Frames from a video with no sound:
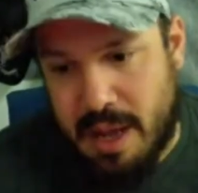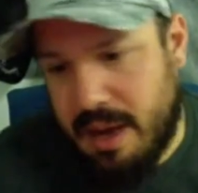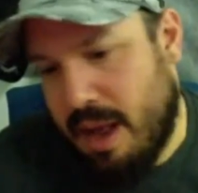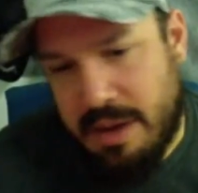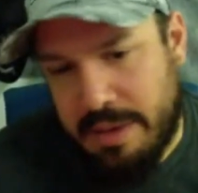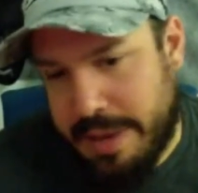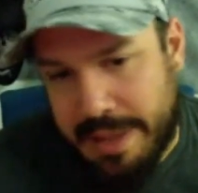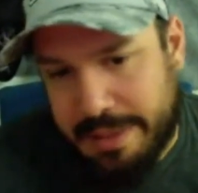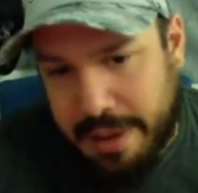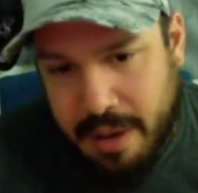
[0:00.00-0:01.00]
and you'll
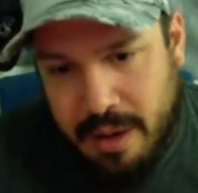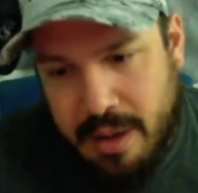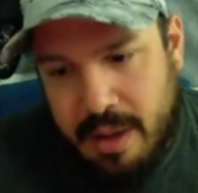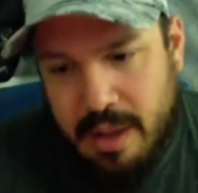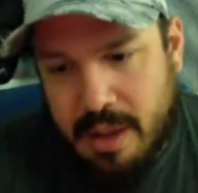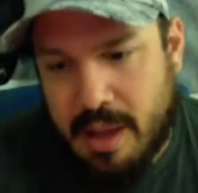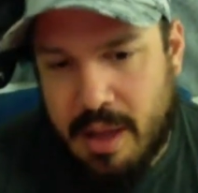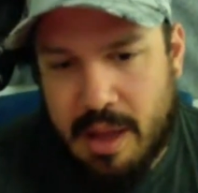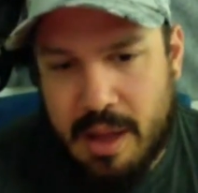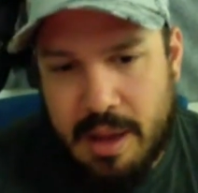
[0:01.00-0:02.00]
get there.
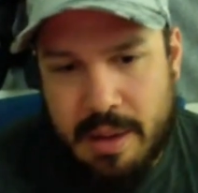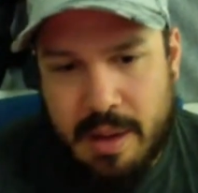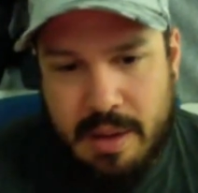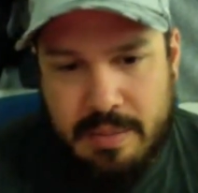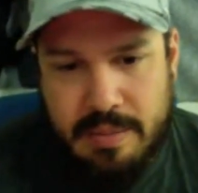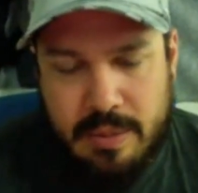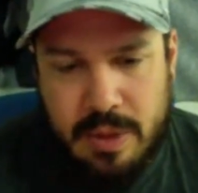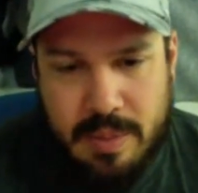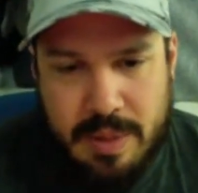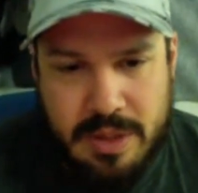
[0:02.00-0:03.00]
I
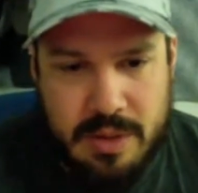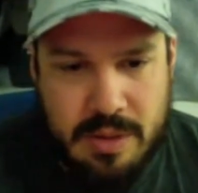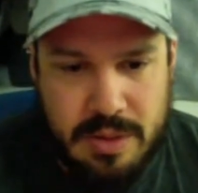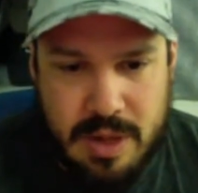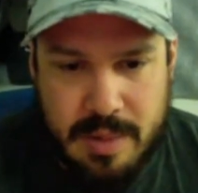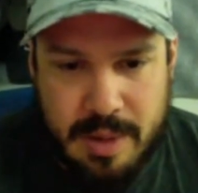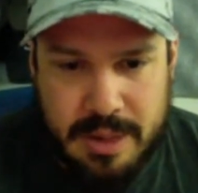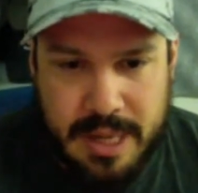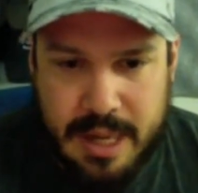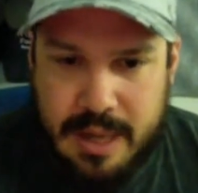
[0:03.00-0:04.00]
wouldn't be too concerned
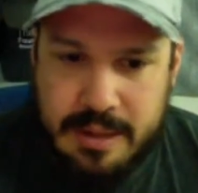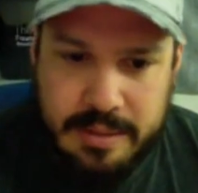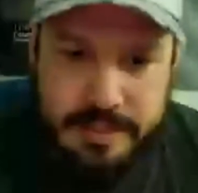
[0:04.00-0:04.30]
about that.